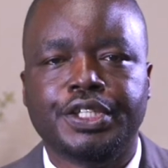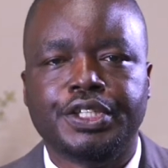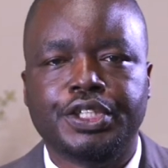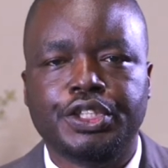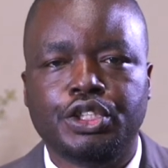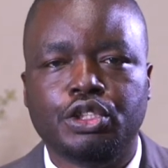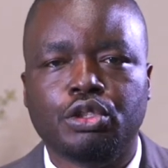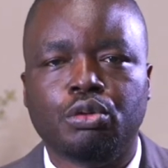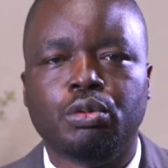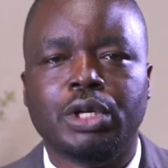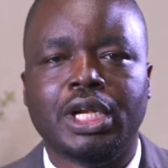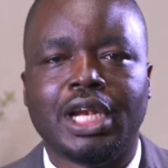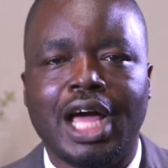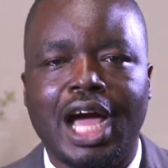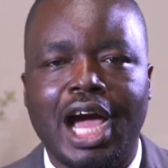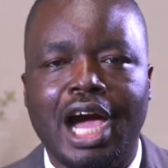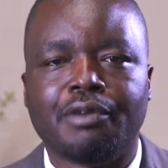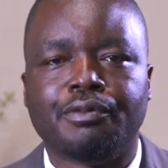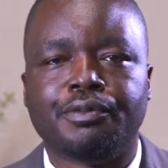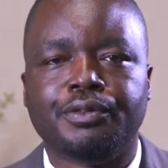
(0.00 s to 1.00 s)
you will
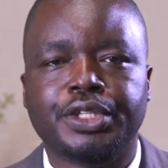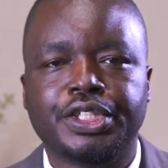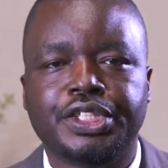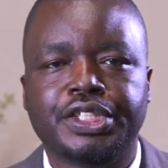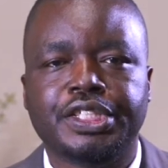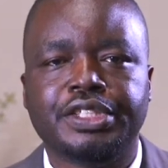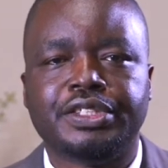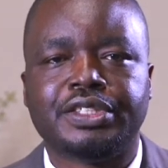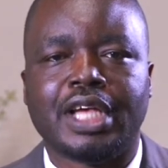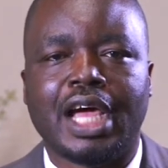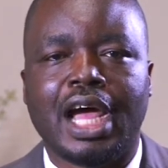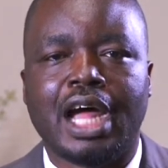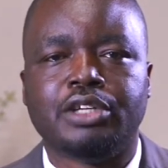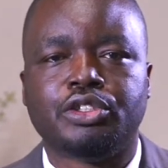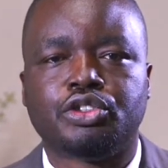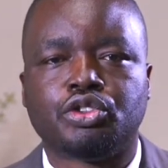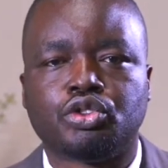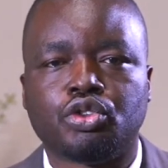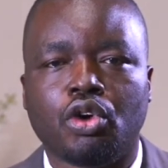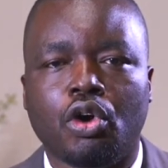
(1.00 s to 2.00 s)
have riches
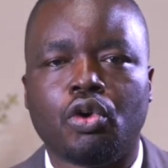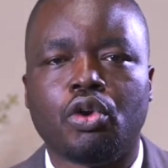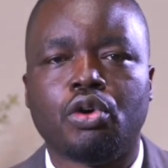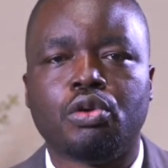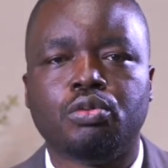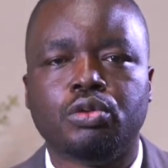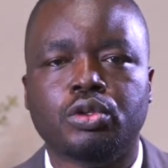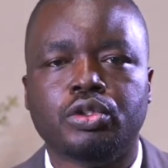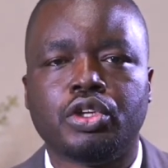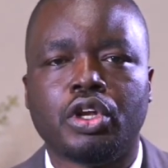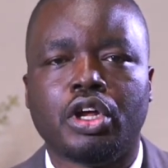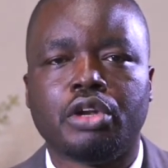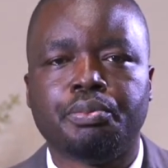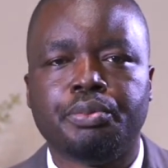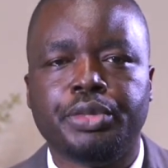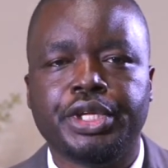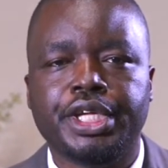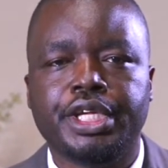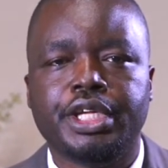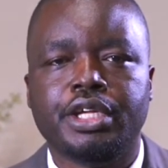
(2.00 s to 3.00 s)
and sorrow will
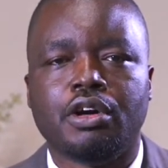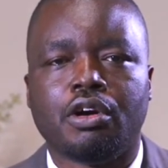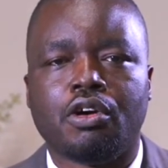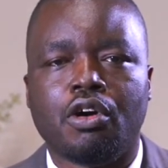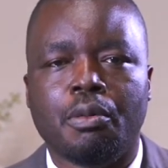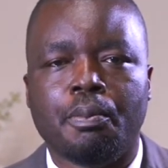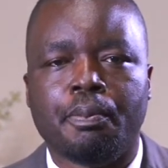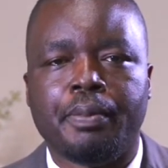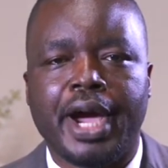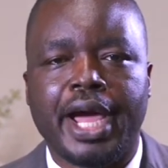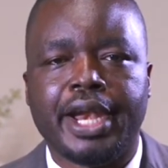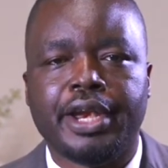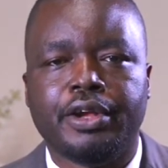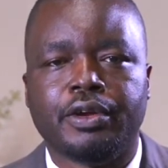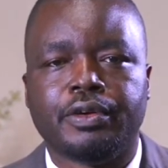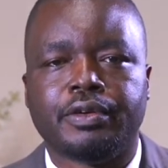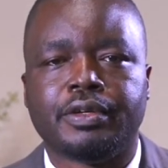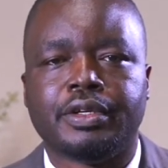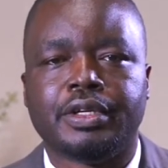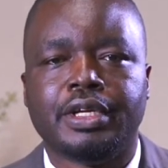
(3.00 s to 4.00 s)
not be your
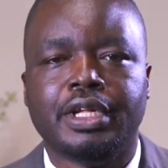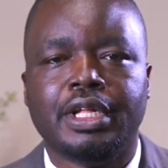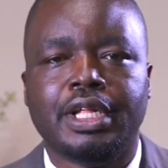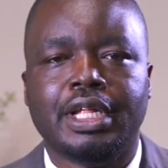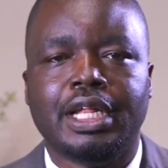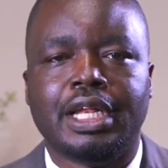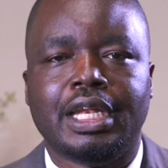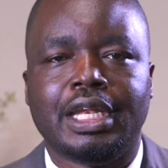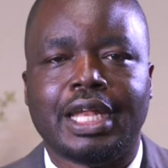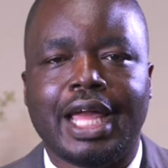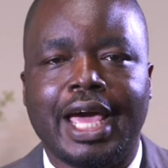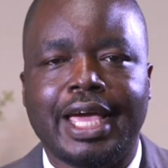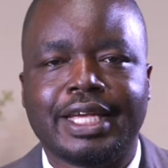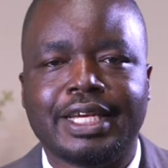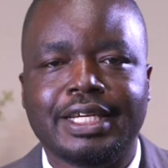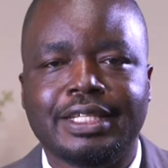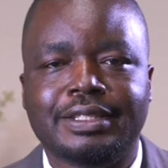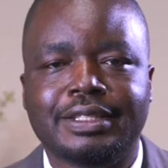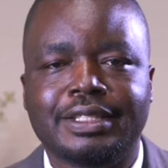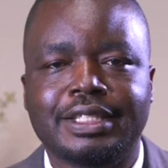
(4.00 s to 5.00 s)
companion,
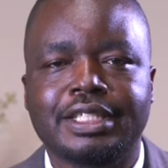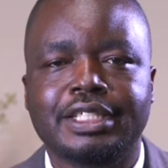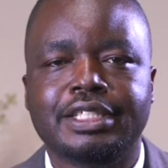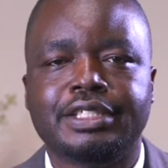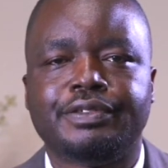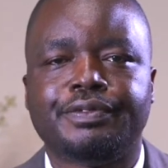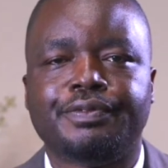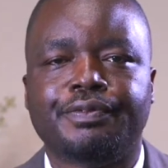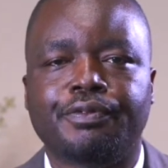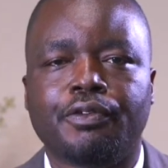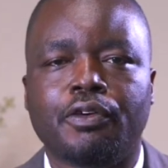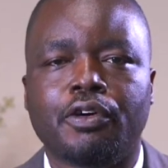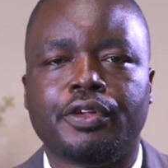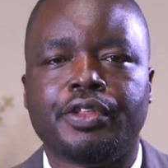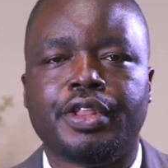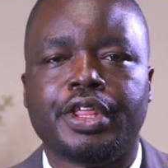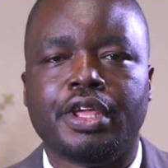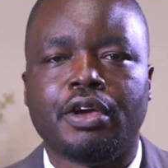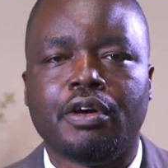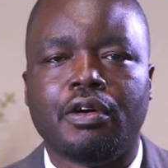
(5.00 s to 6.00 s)
like it is for
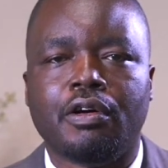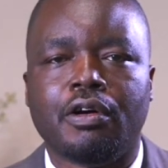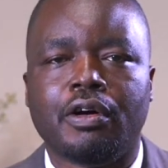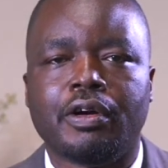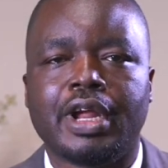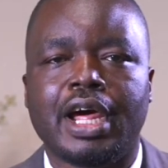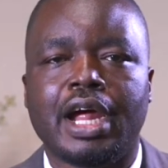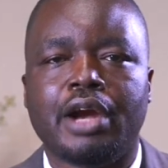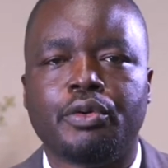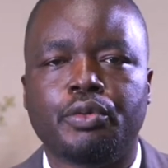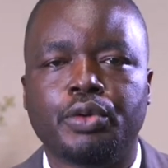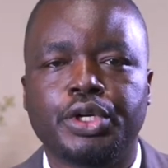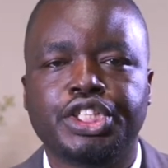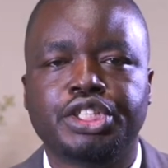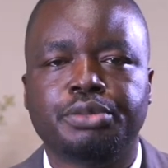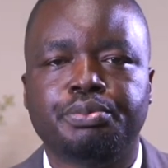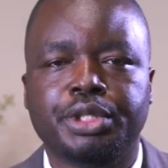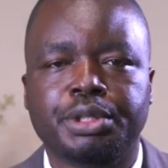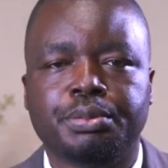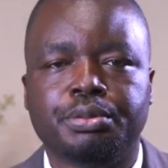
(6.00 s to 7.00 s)
the other
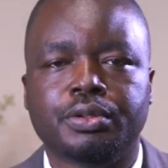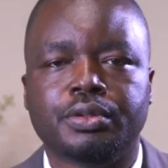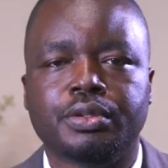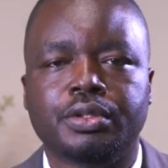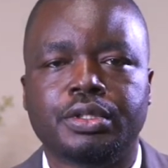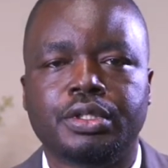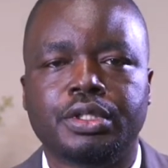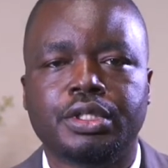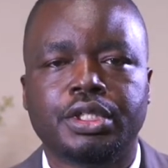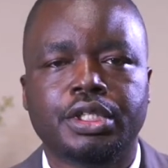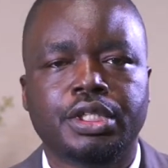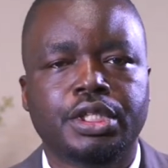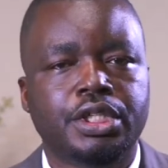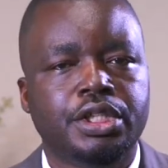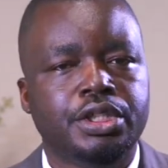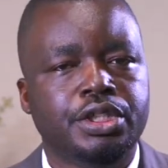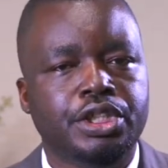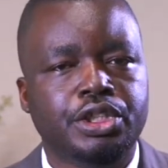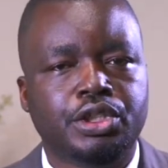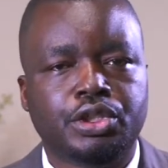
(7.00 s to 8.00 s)
rich people.
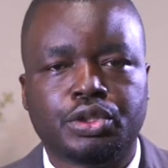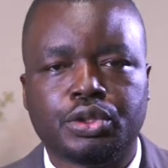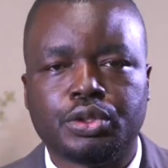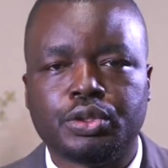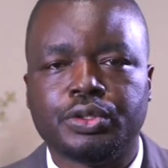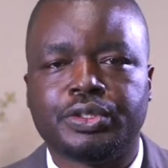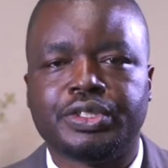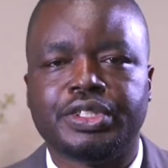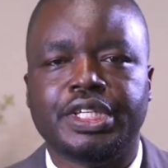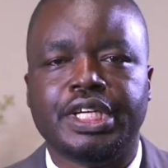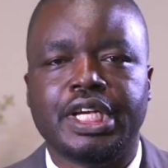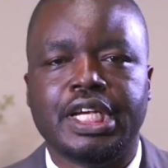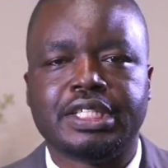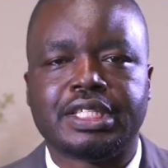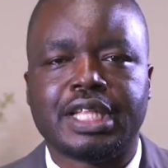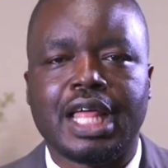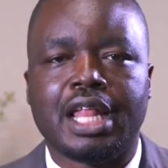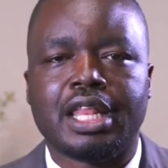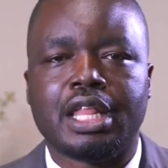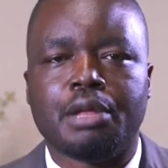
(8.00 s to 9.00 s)
The truth
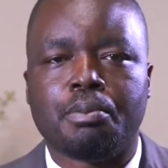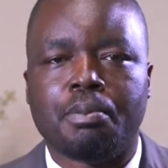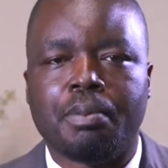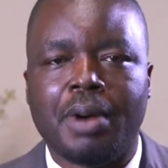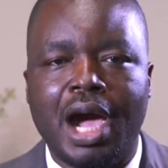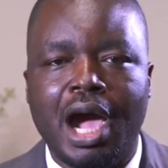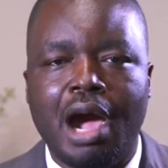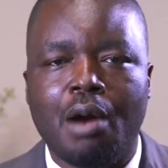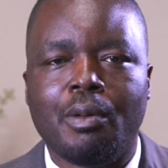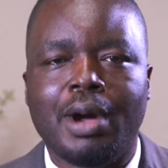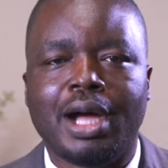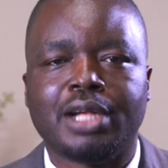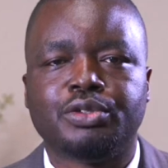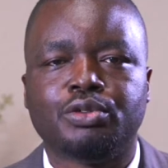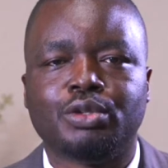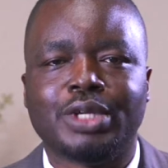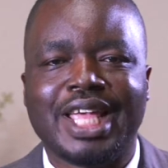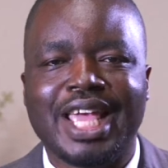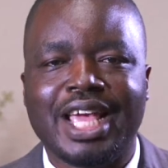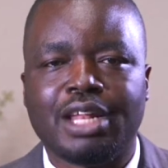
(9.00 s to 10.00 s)
is that the power
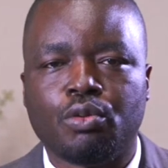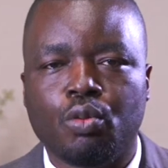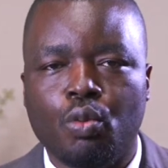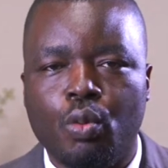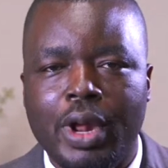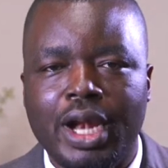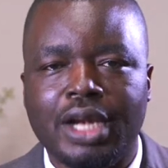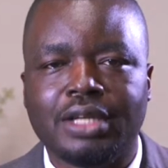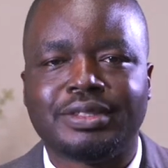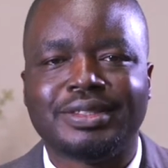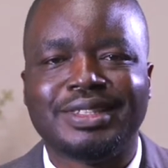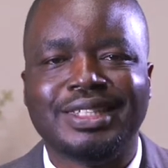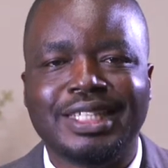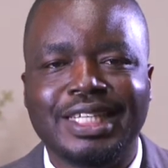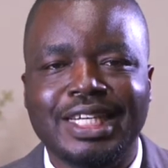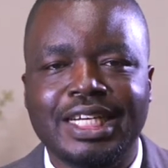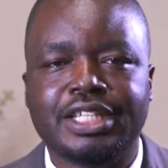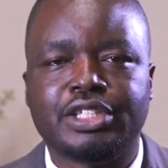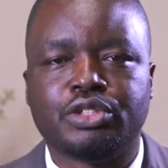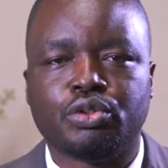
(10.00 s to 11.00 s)
to get wealth
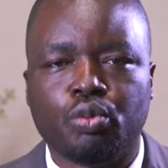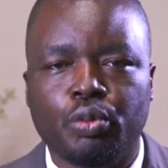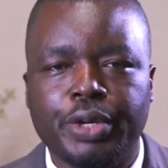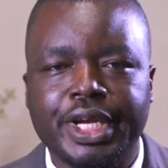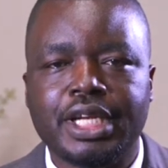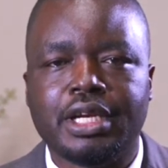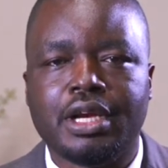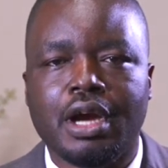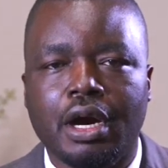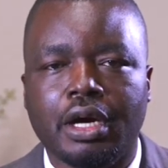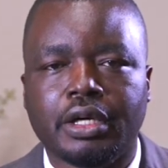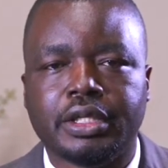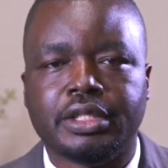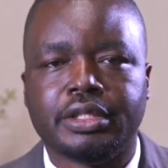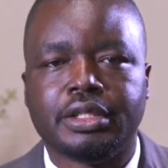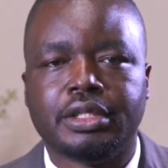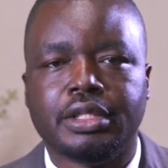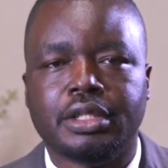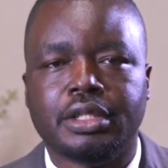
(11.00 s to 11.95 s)
is with God.